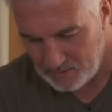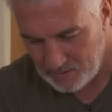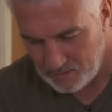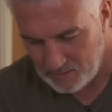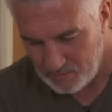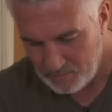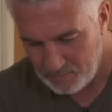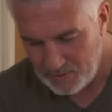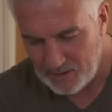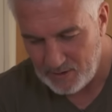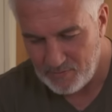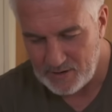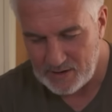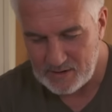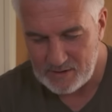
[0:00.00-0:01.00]

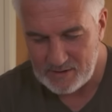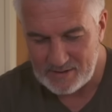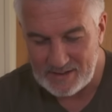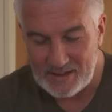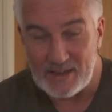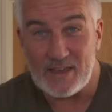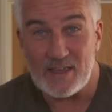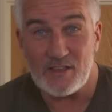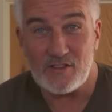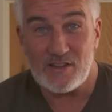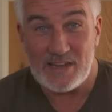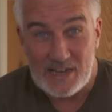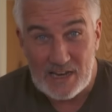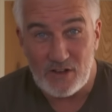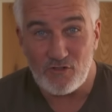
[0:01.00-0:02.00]
Perfect. See, it
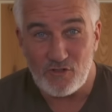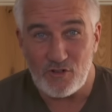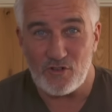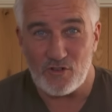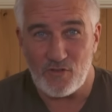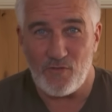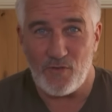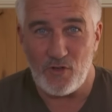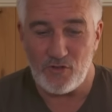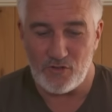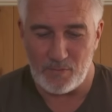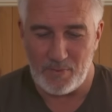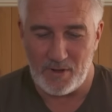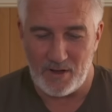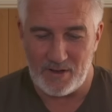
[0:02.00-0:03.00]
literally just falls
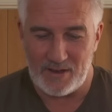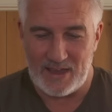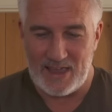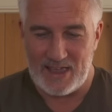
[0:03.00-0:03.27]
apart in your